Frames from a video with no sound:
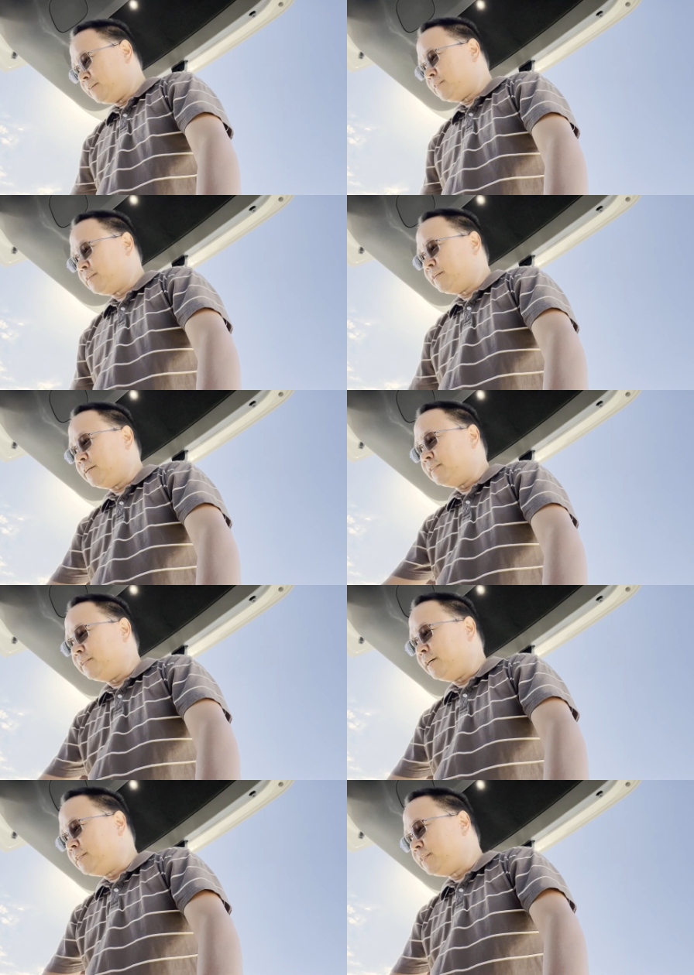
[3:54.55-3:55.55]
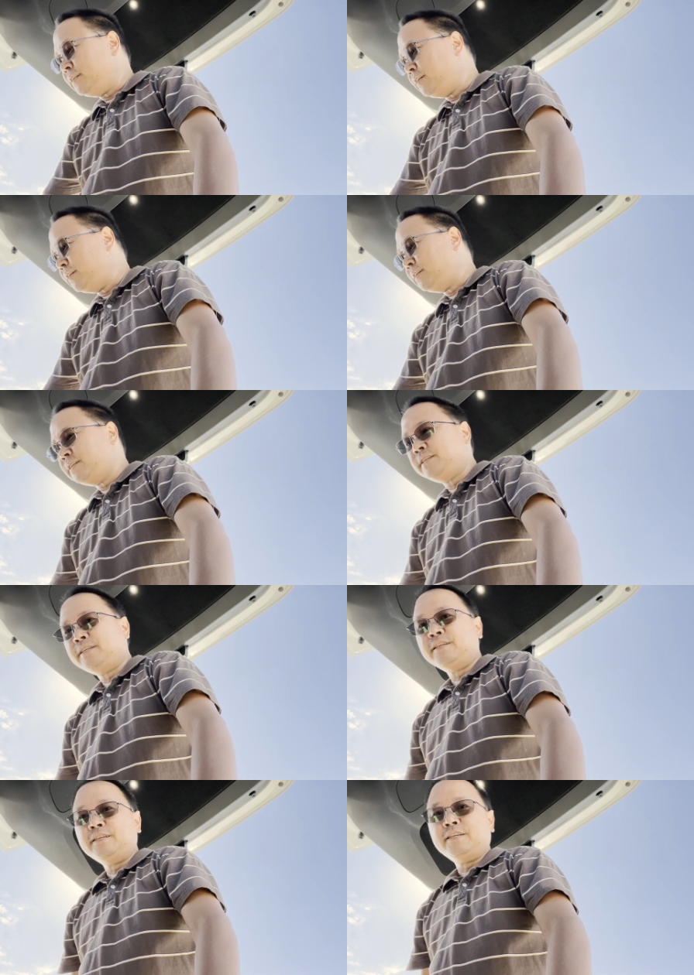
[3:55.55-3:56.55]
It's gonna get dusty.
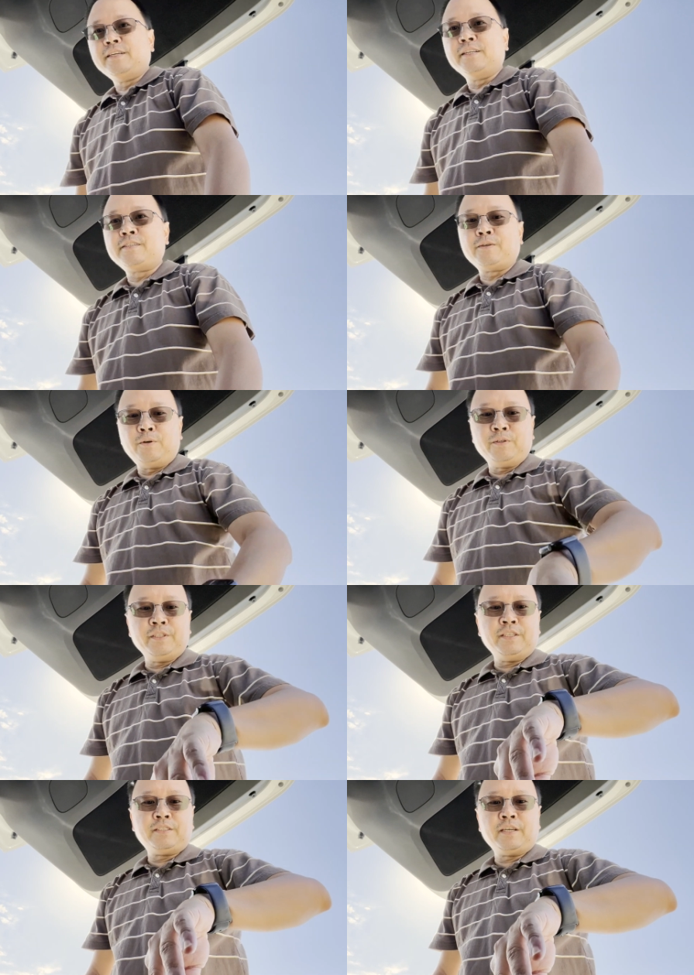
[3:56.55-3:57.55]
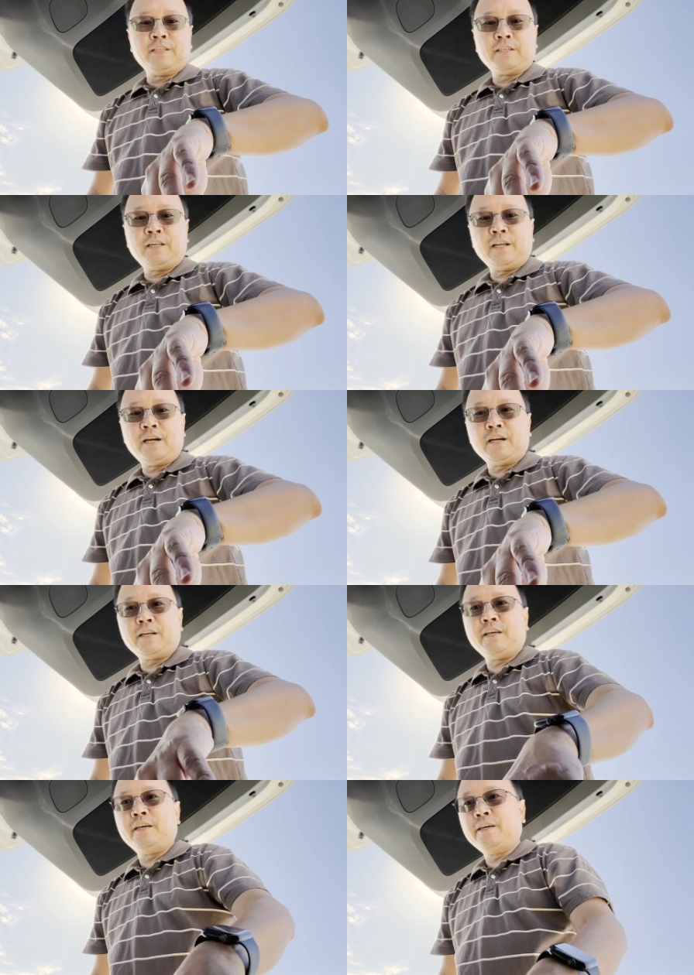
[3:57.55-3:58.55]
It's only 10 o'clock
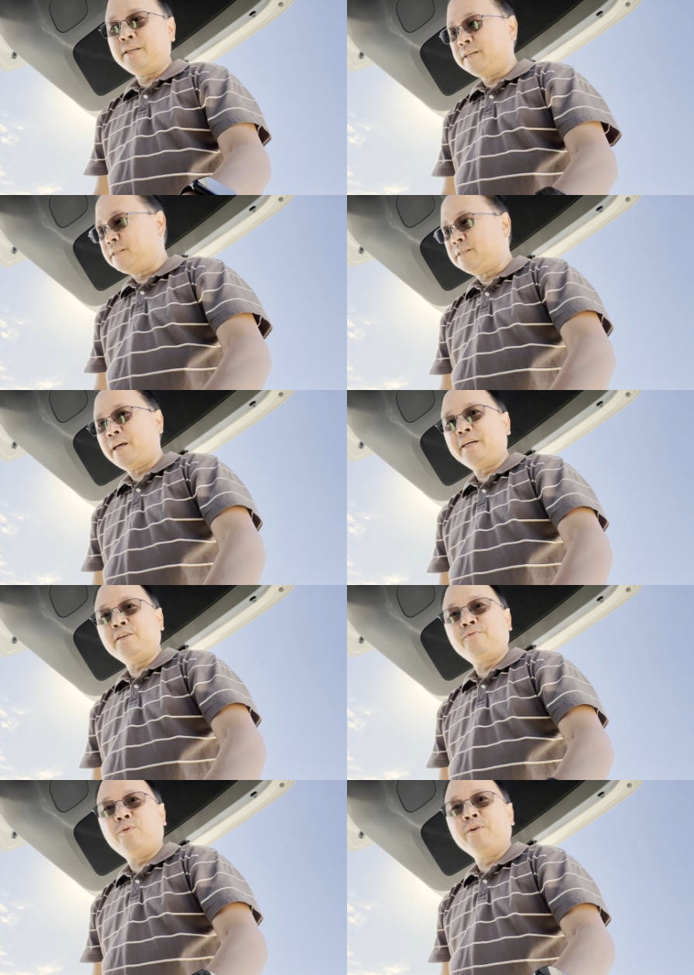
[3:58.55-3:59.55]
and it's 94